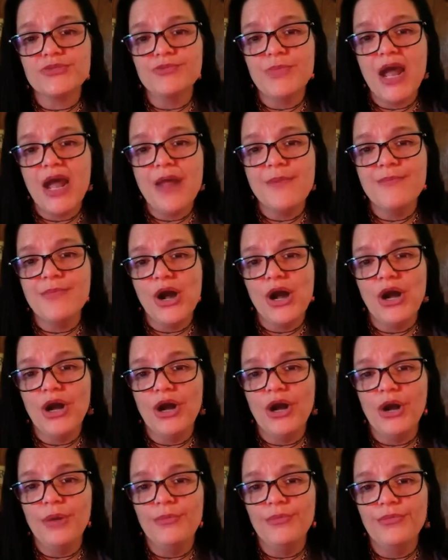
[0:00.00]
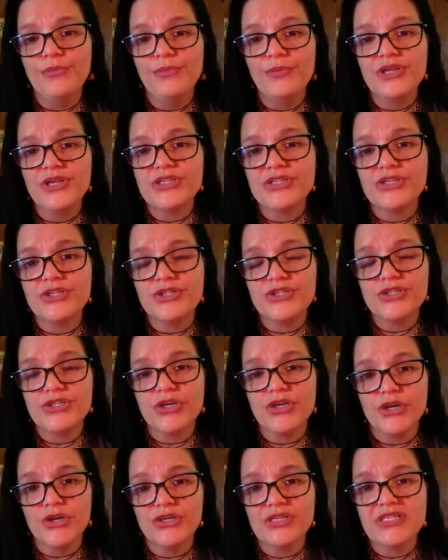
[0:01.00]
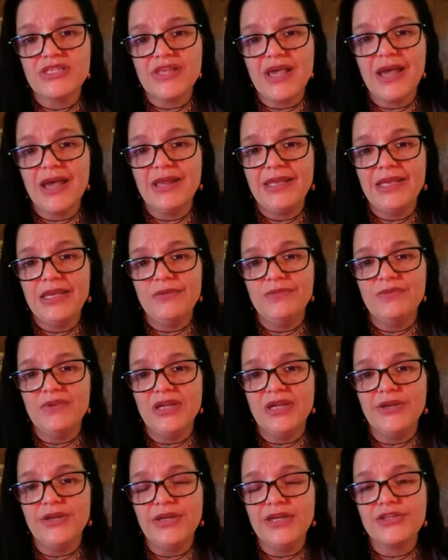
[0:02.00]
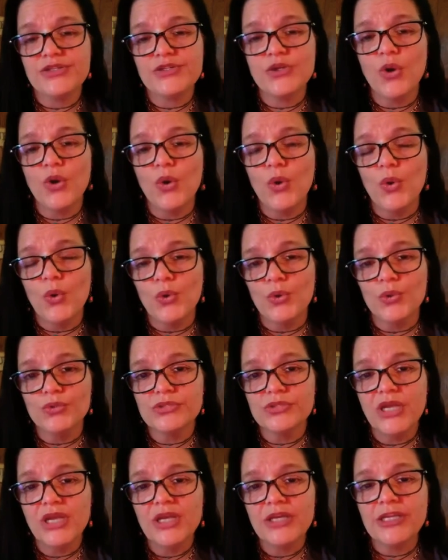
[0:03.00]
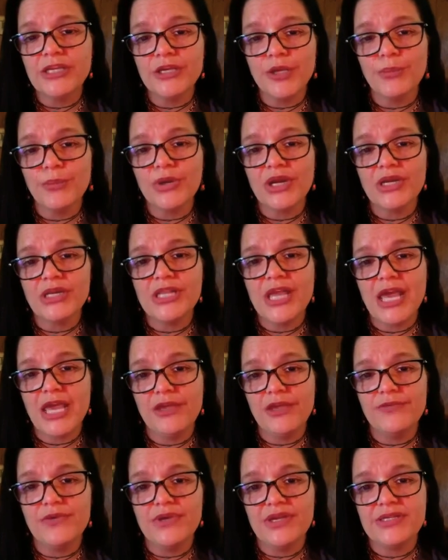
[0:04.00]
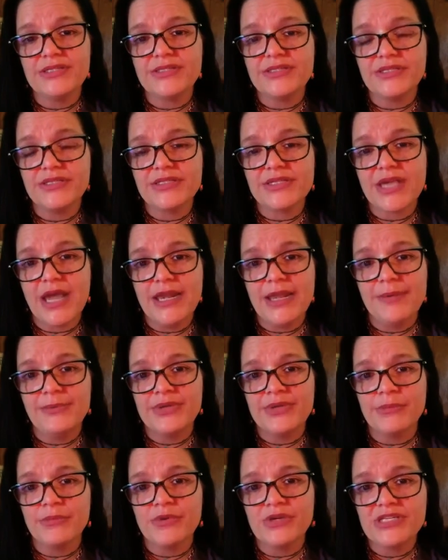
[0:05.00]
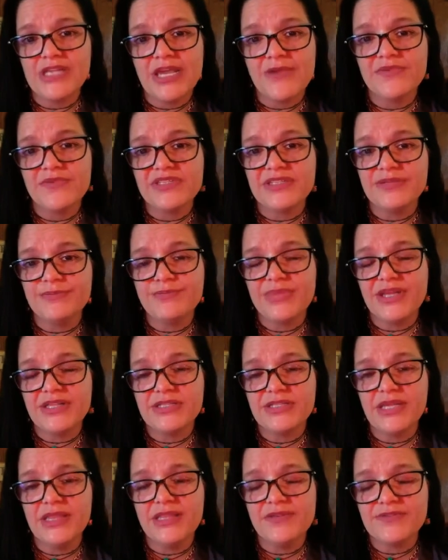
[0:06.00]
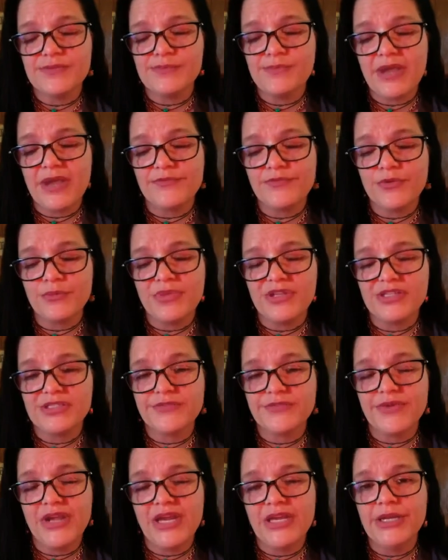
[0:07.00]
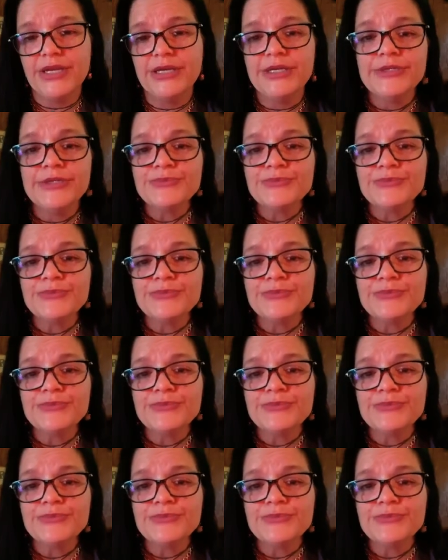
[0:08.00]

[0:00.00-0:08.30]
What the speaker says: My mom went to church that evening and told Gilbert Davis, this guy named Gilbert Davis, he lives in Bedford, Pennsylvania,